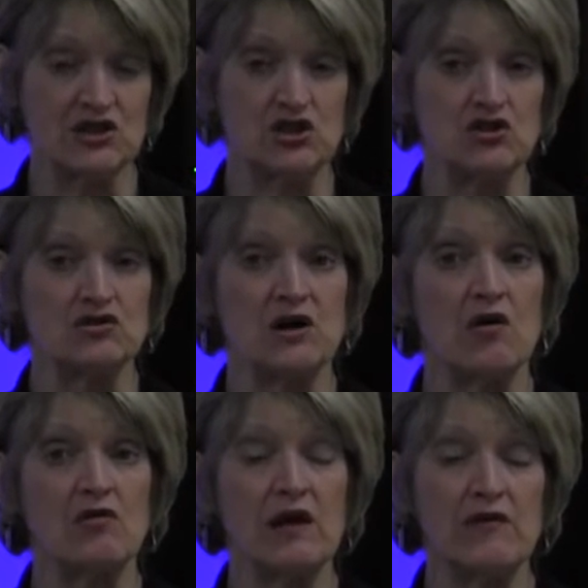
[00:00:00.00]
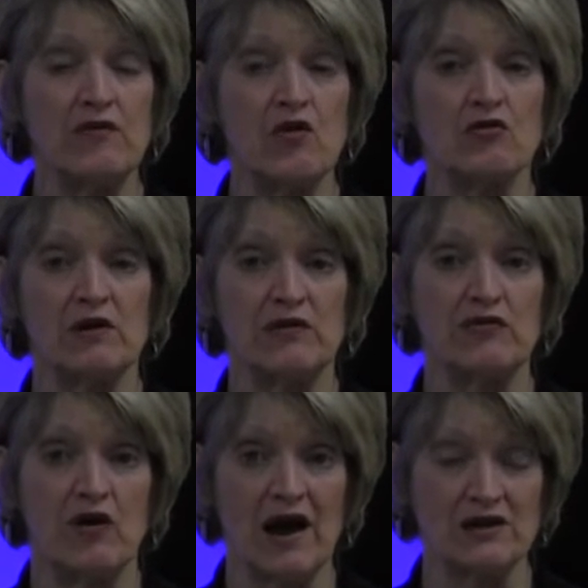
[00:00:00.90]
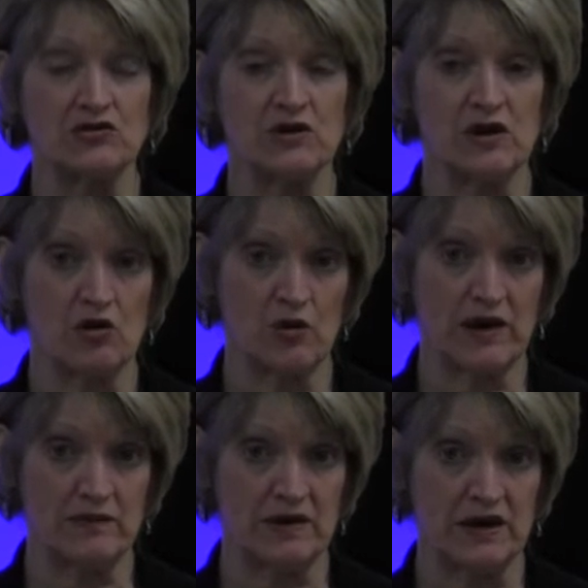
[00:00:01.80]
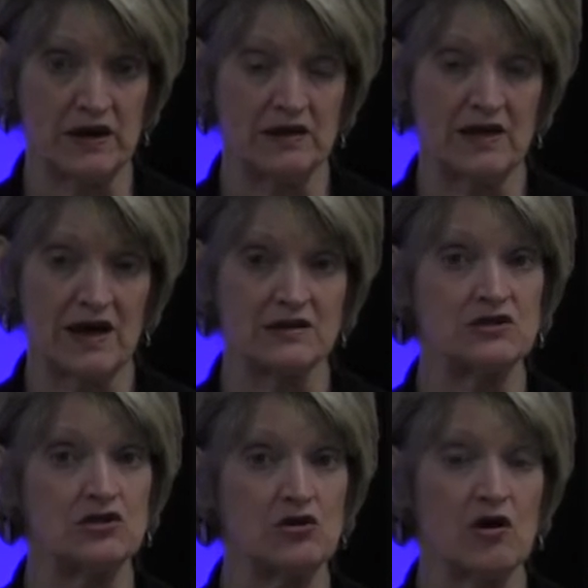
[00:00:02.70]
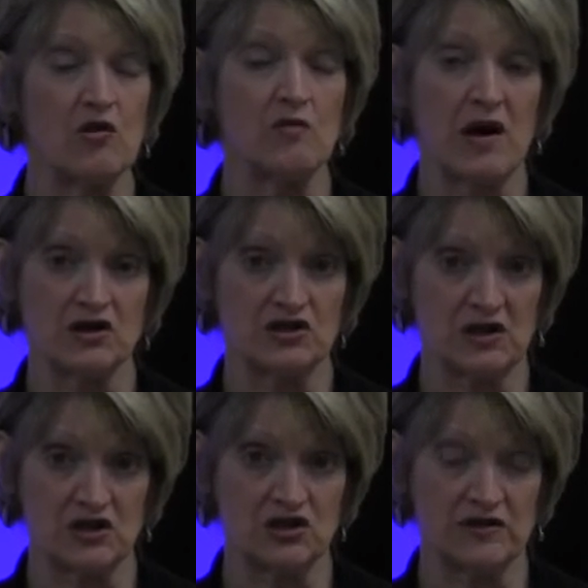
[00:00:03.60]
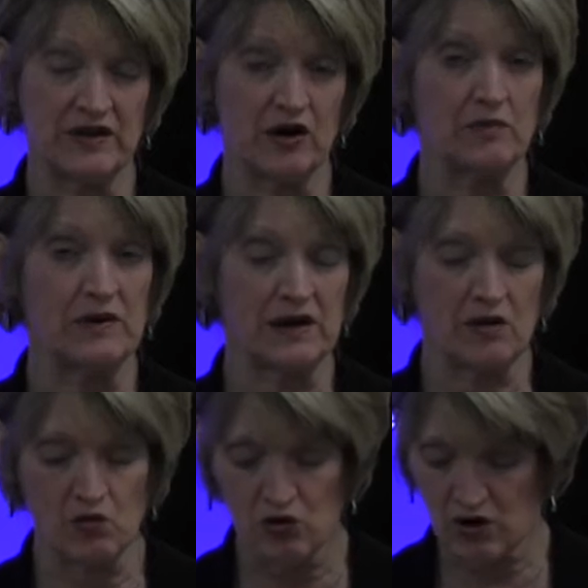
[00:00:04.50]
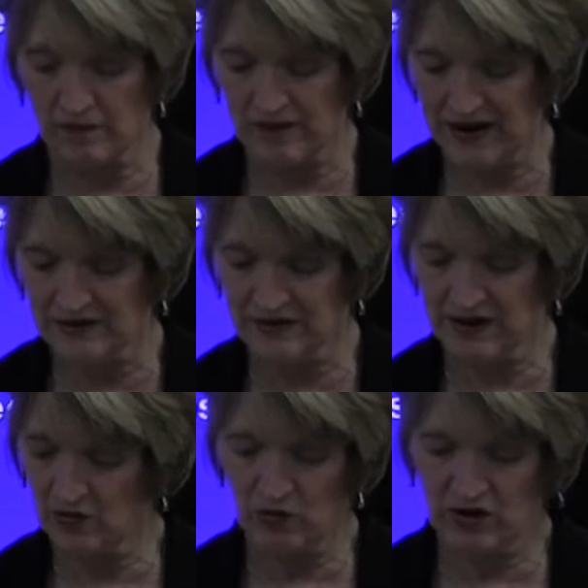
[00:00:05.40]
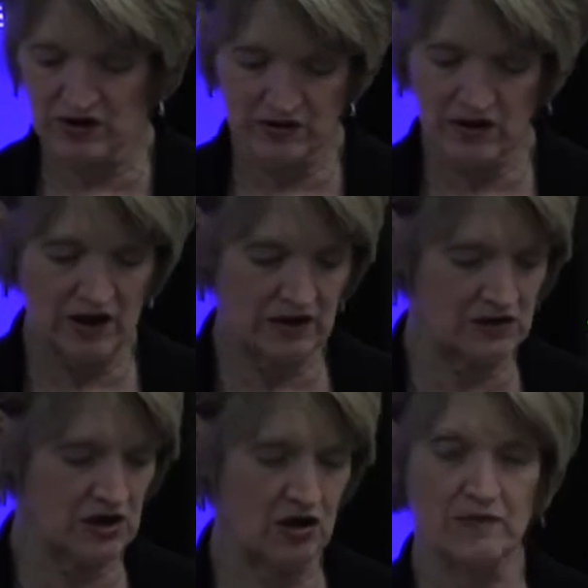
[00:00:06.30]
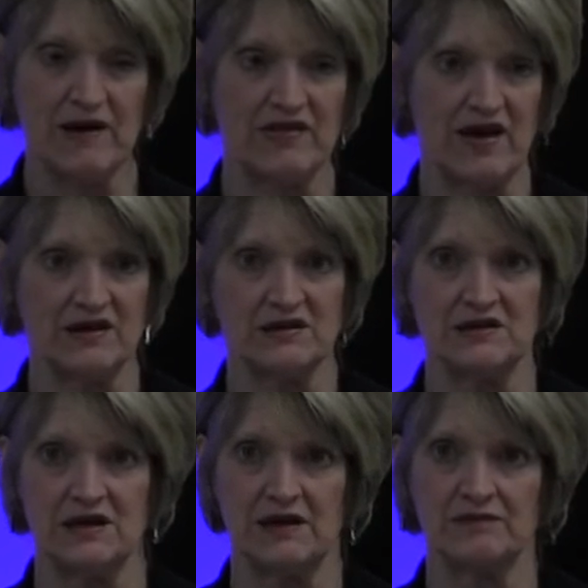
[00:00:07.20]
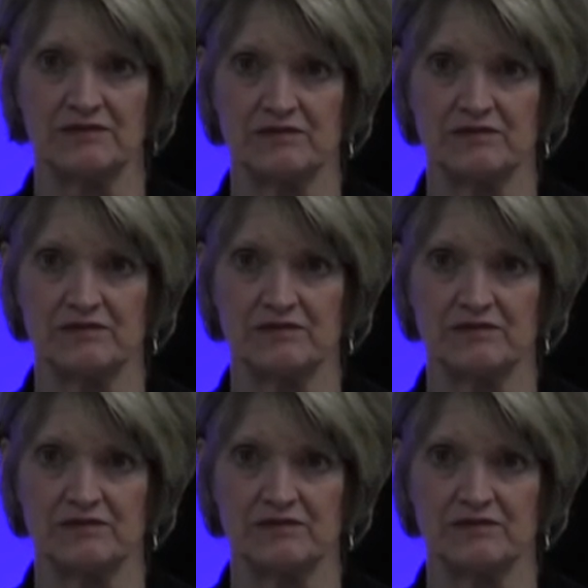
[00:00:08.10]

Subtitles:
that's used only for refractory OAB, and that's neuromodulation therapy. And we'll come back to that. We're not going to talk about that today.